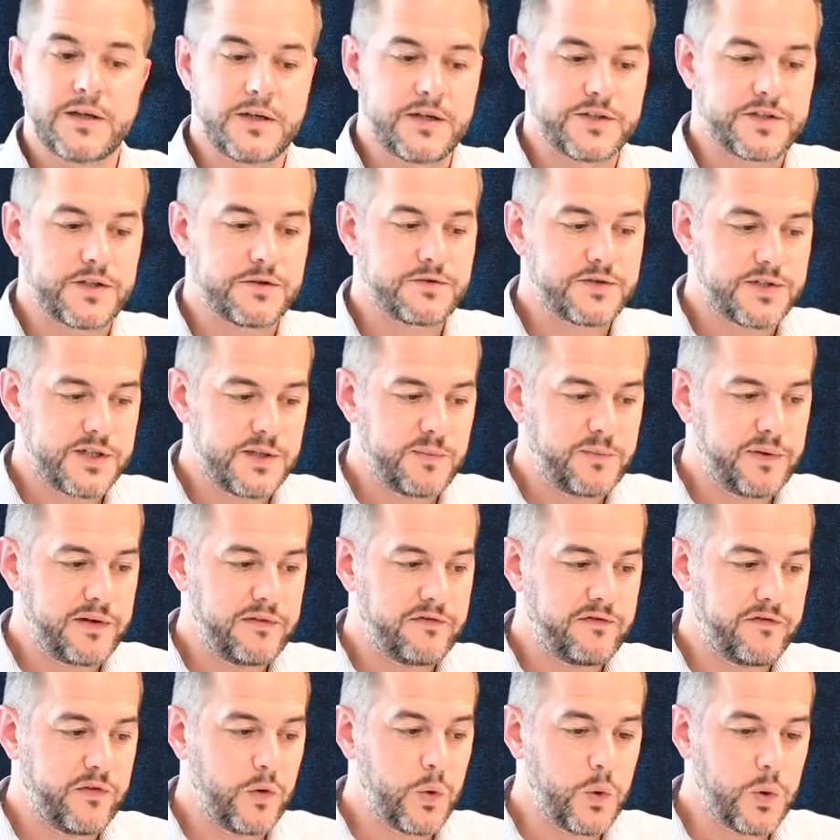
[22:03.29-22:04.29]
So
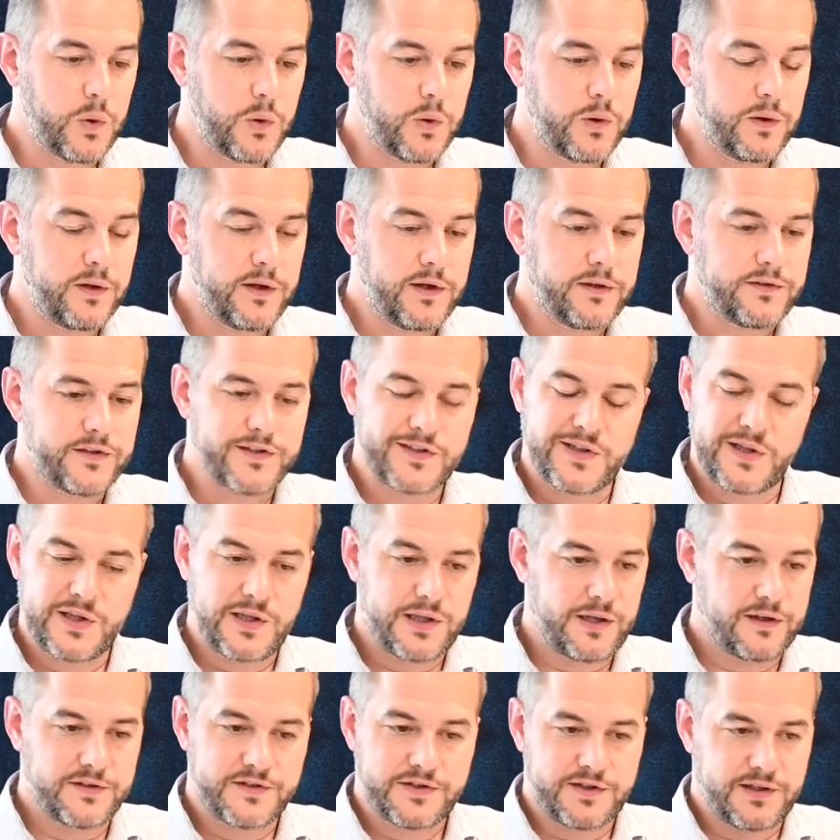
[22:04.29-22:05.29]
TP4, there's
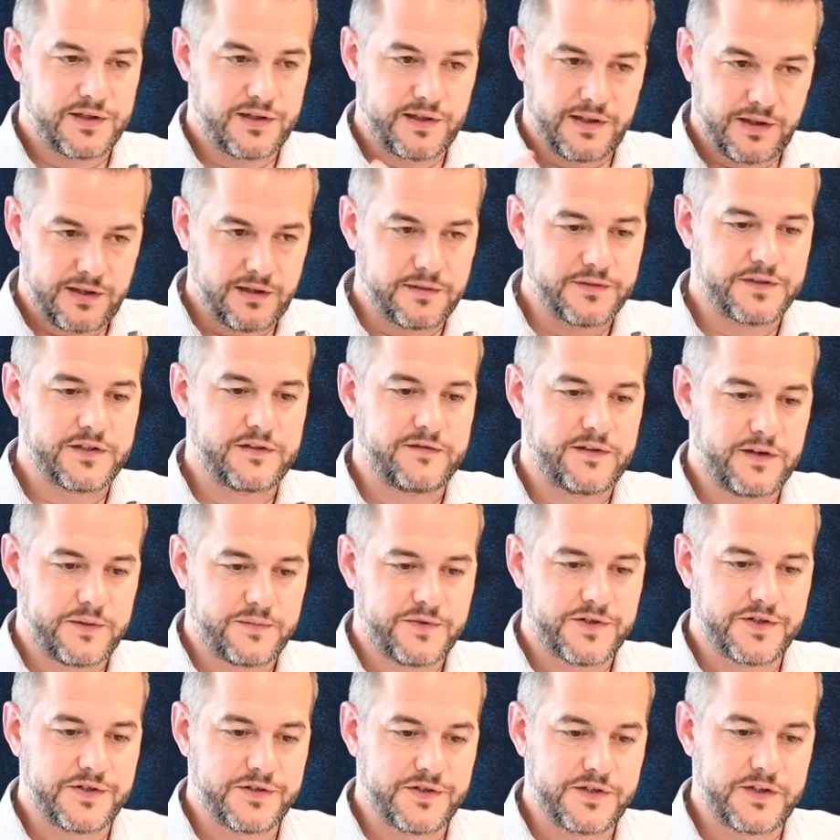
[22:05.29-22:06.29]
lots and lots of
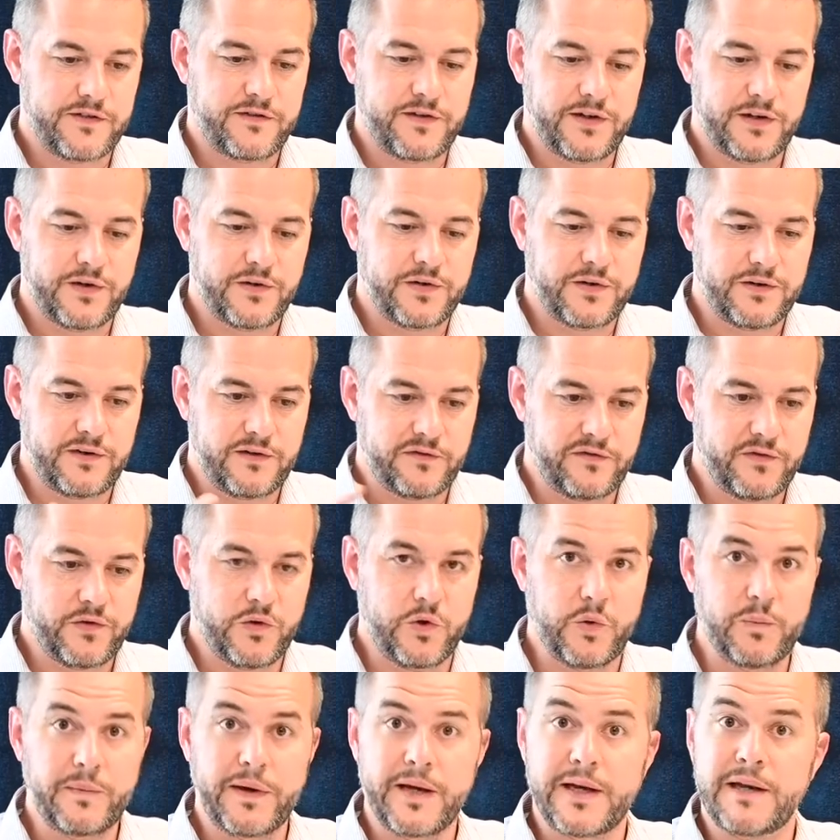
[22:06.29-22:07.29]
options if you look at the
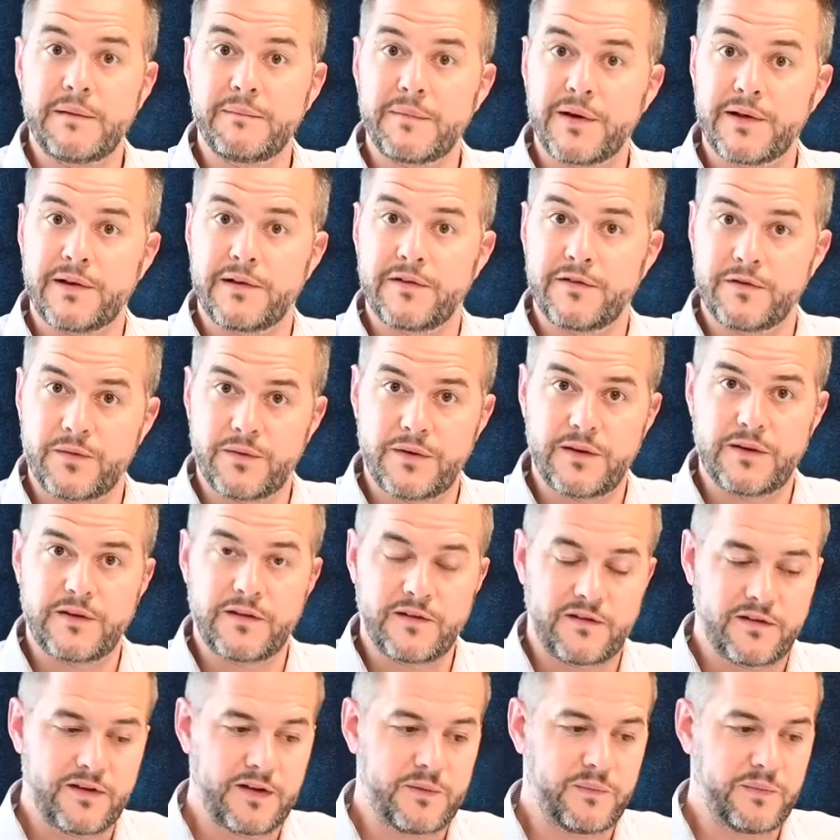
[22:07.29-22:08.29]
4 main models within the
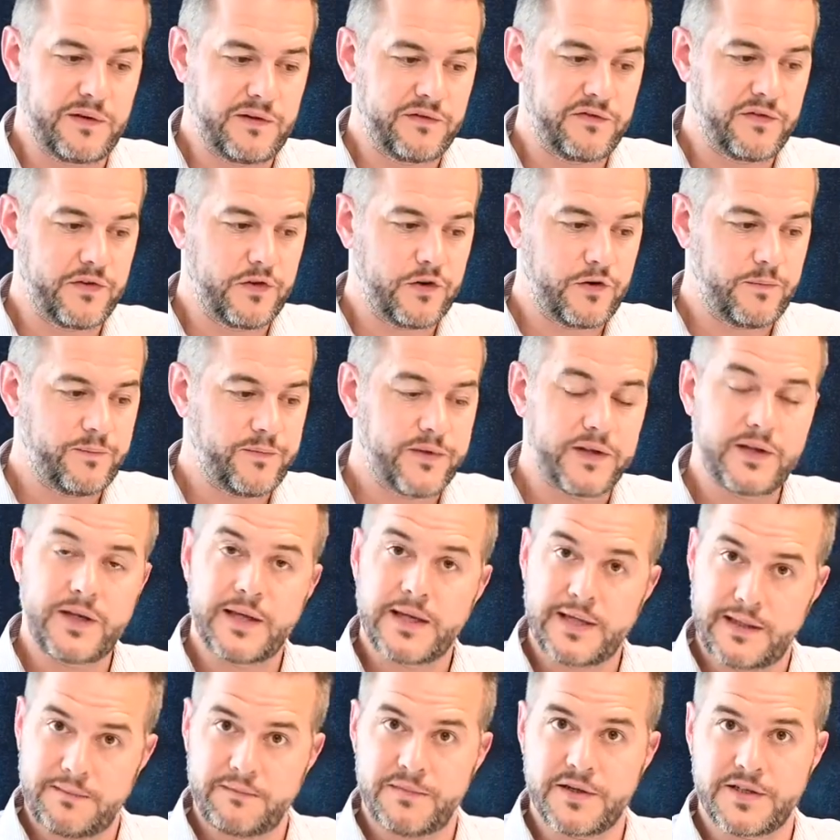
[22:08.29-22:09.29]
TP4, and you
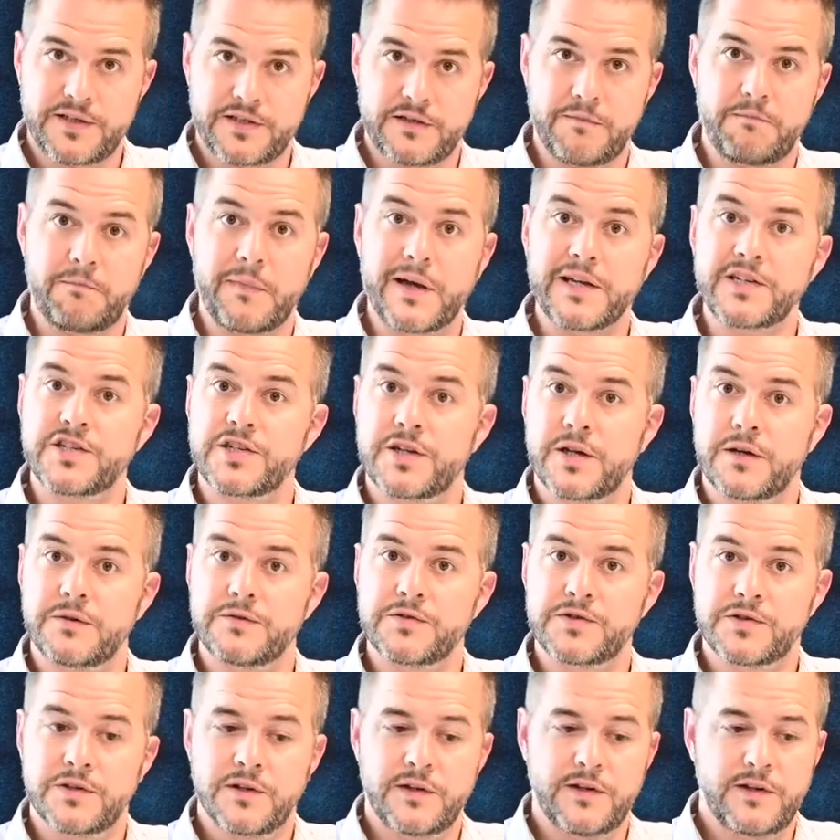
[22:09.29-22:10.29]
can mix and match
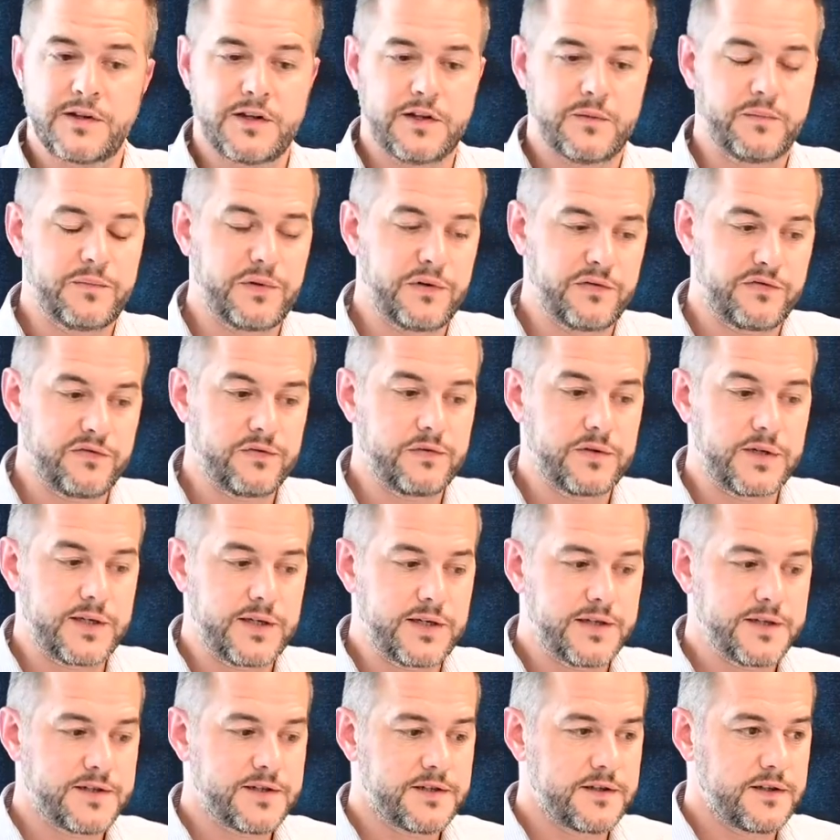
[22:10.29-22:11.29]
those, but for
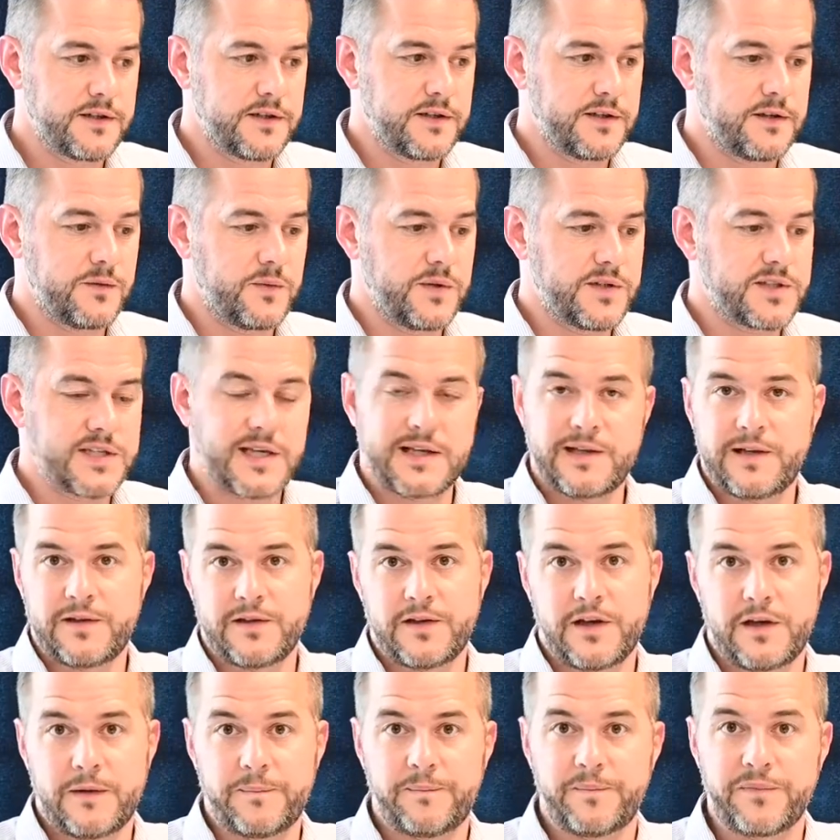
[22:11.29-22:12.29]
ease we settled
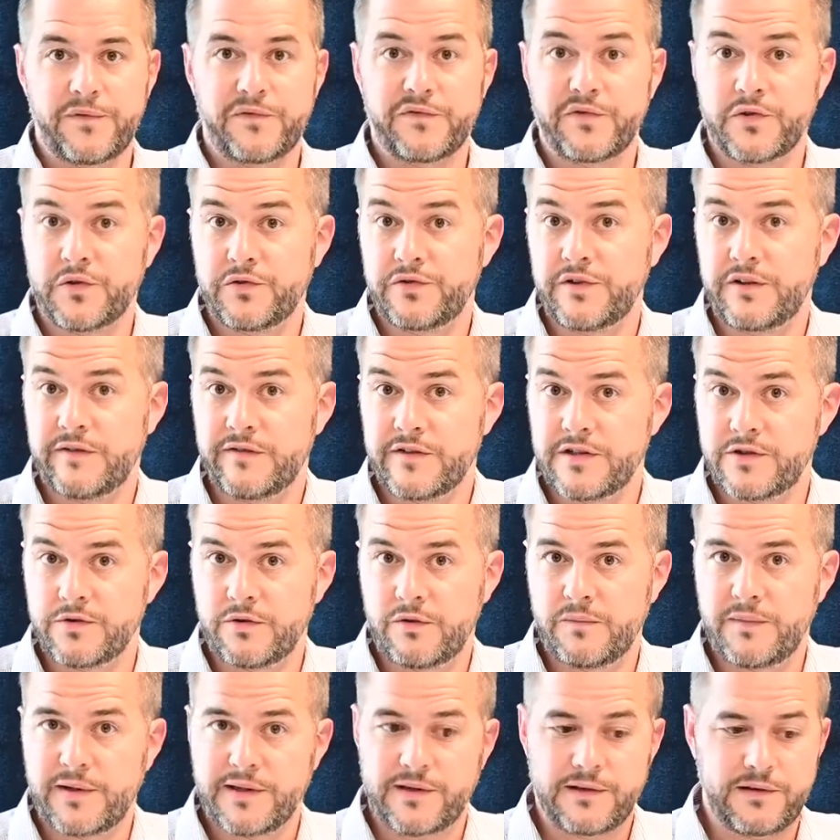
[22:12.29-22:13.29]
on 4
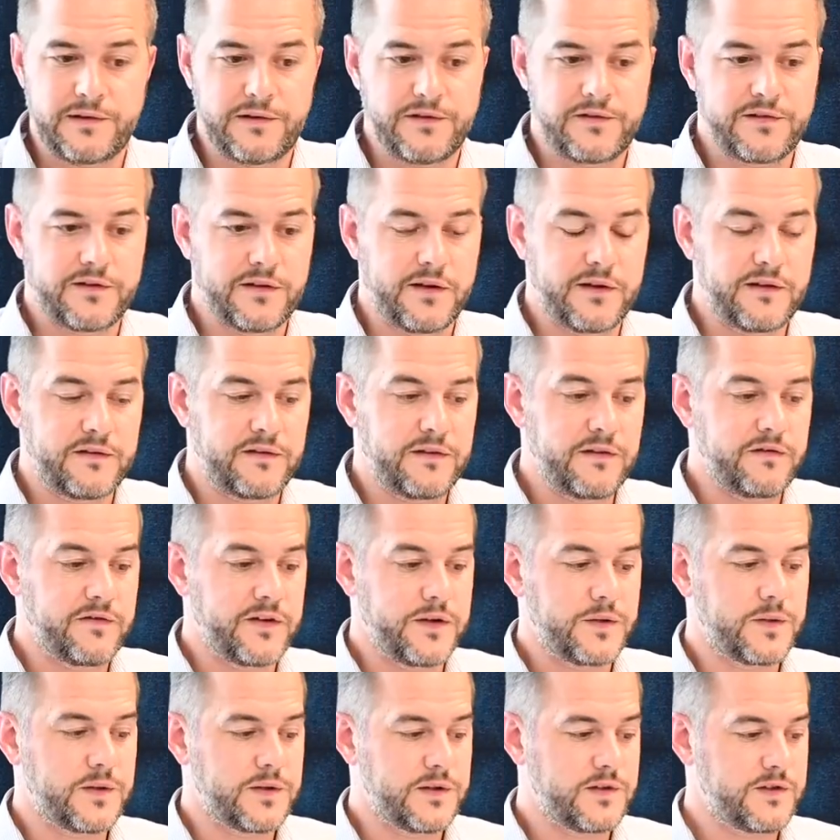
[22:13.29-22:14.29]
individual models: the
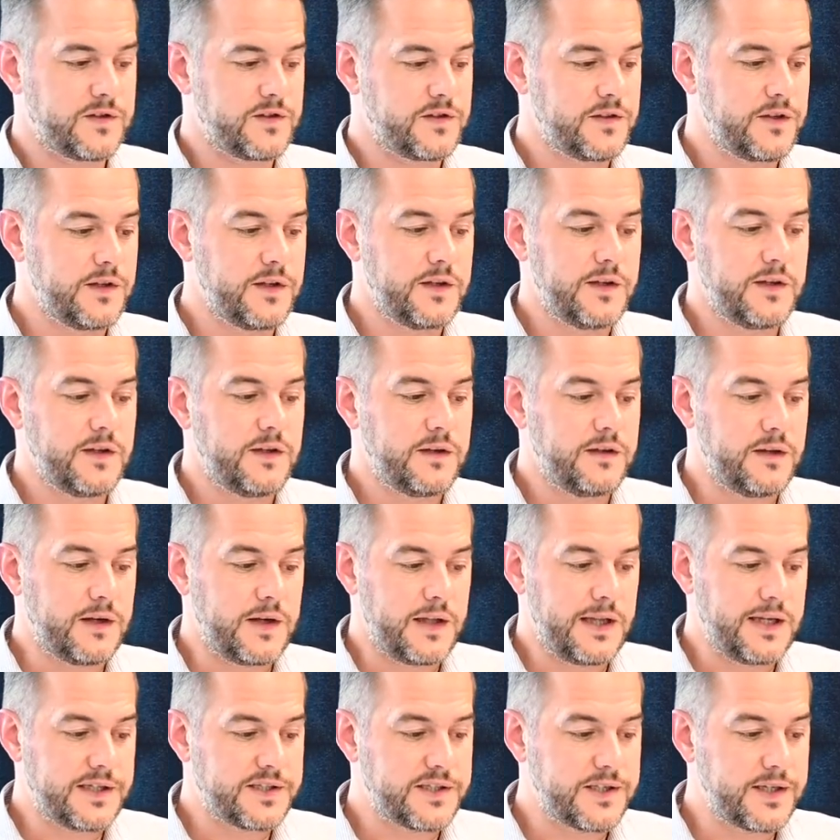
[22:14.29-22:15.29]
Focus, the
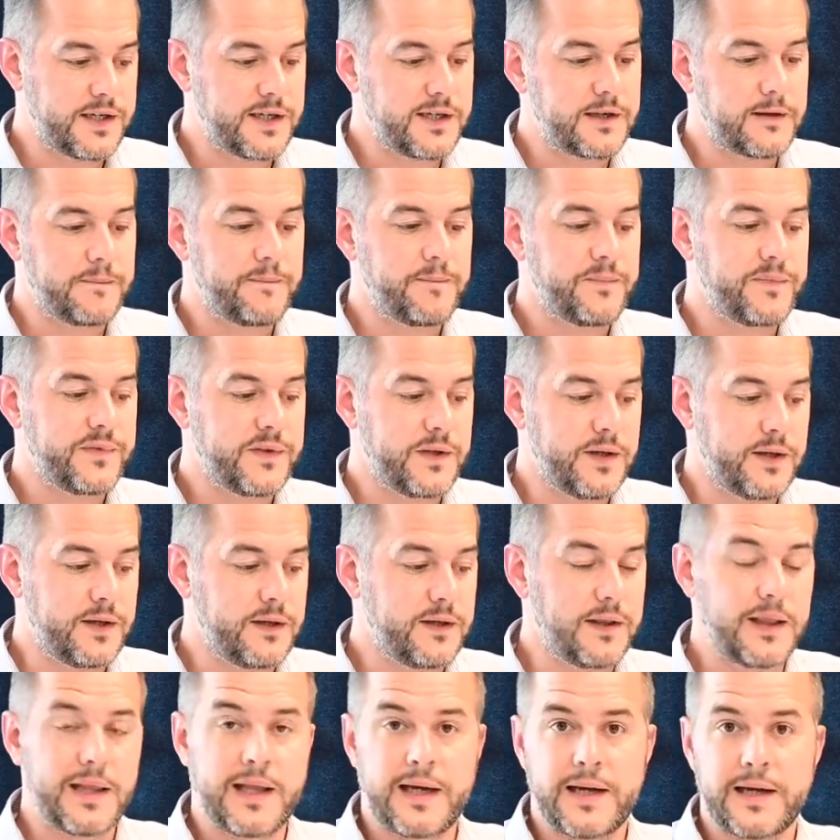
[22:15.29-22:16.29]
Classic, the
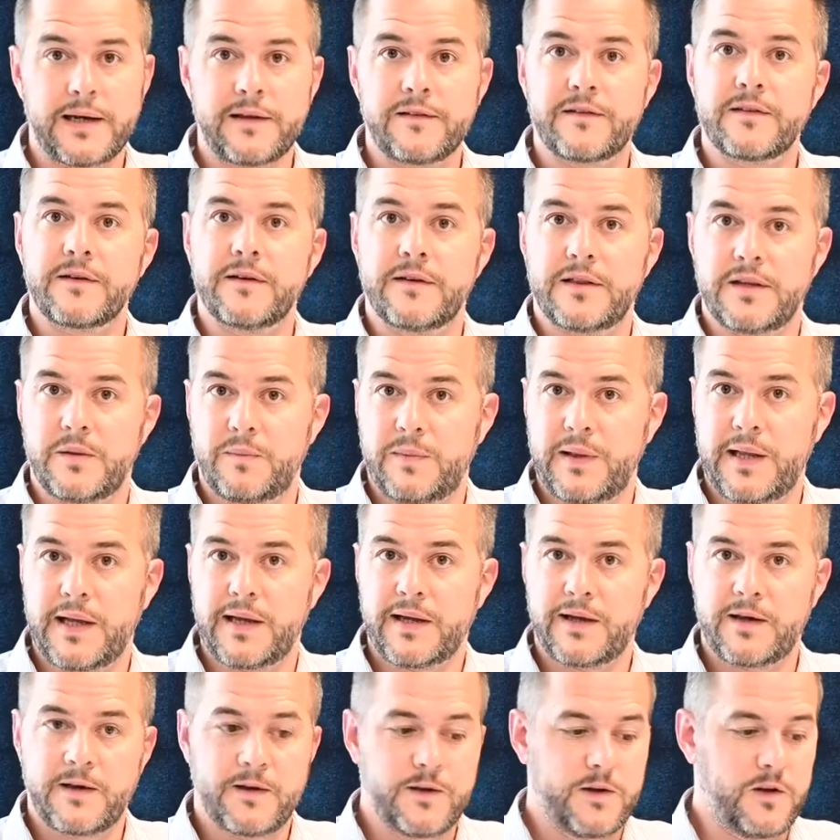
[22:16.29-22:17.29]
Light and the
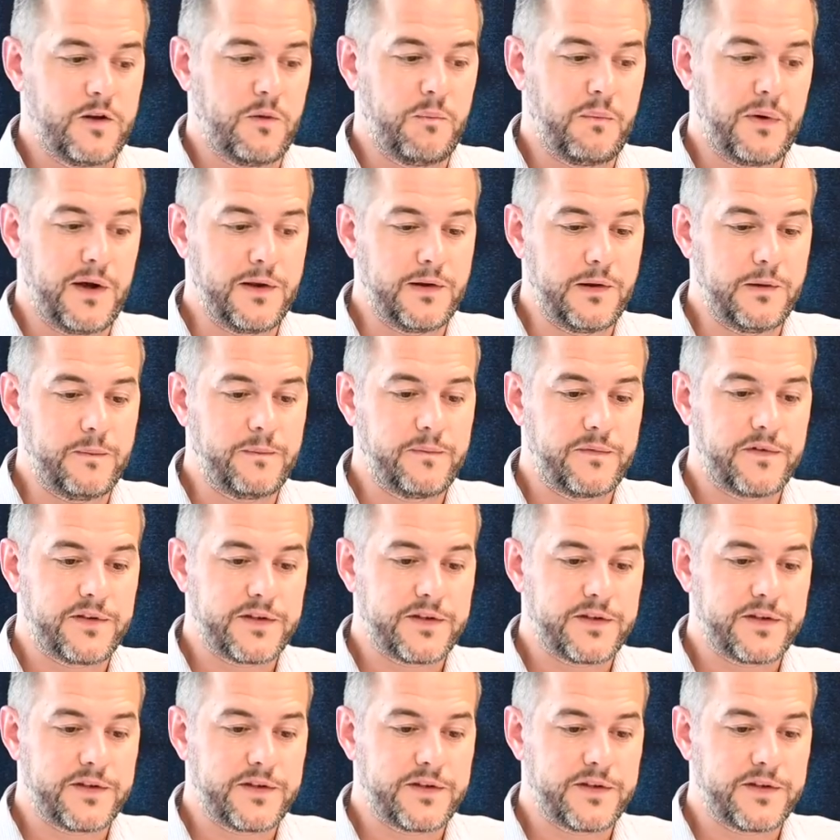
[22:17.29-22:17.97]
Black model.